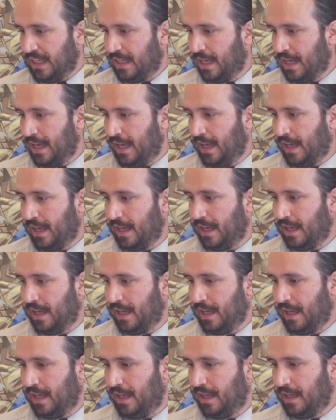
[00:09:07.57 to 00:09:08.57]

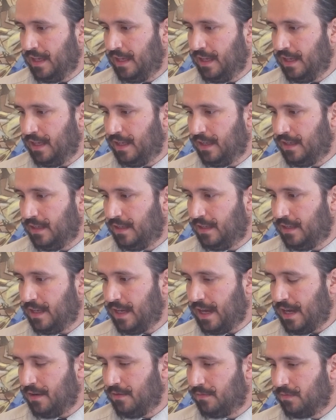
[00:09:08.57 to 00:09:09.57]
And
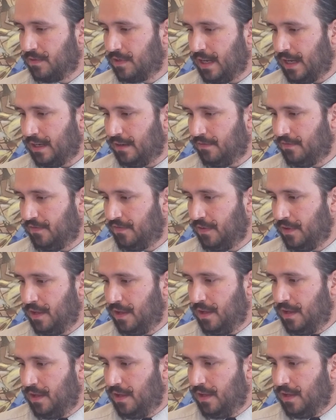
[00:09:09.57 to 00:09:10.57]
yeah, kind of
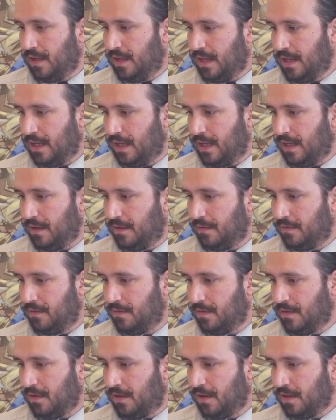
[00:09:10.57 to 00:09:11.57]

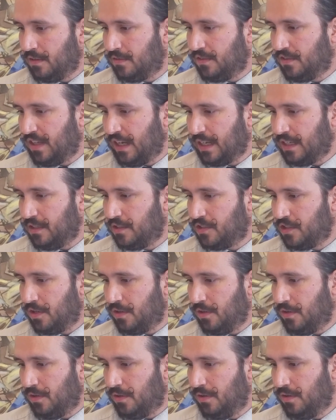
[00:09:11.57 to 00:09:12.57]
our second
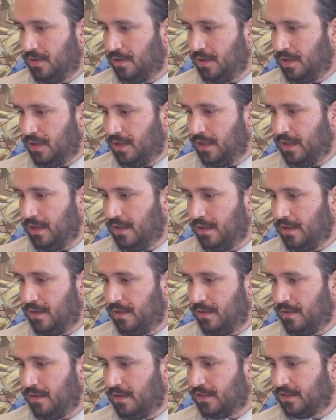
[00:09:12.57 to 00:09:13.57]
journal
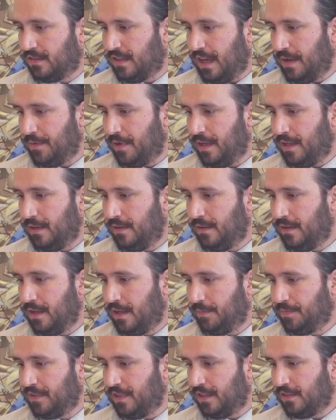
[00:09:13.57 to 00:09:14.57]
assignment
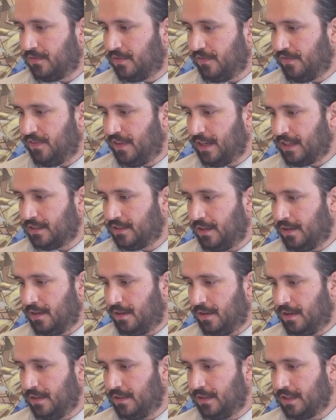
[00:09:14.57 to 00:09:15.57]
helped us reflect
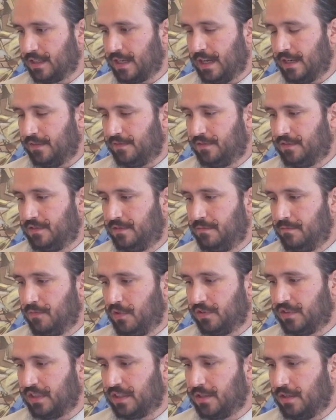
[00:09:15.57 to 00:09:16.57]
on the kind of
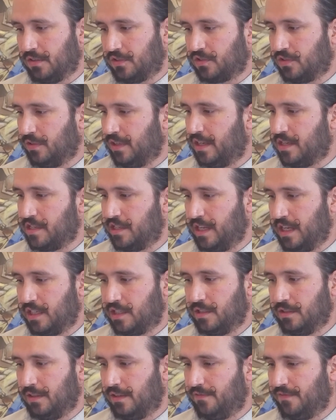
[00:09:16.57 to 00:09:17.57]
multicultural
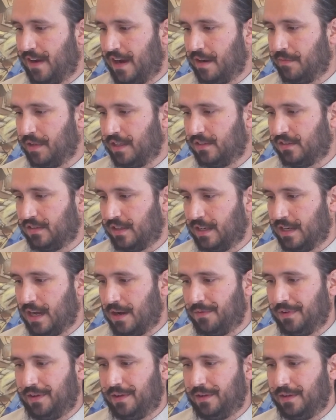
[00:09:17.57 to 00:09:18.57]
educational environments and how
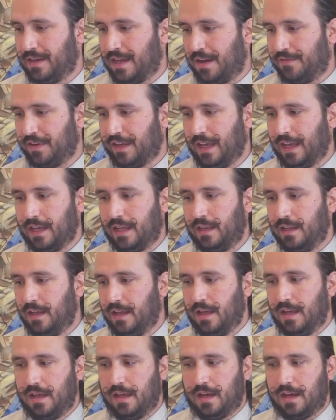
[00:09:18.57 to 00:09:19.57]
we navigate
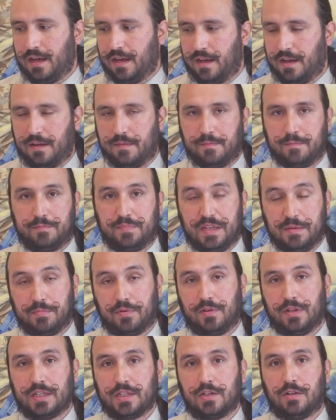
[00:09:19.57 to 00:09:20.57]

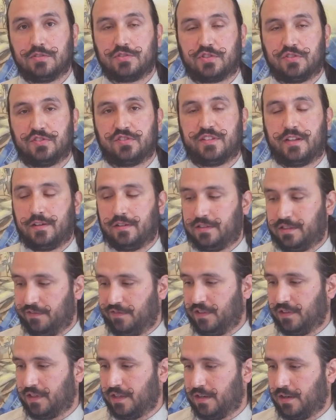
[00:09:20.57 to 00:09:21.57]
people and cultures that are
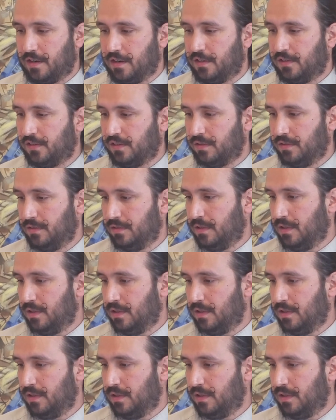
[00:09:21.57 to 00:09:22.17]
different than ours.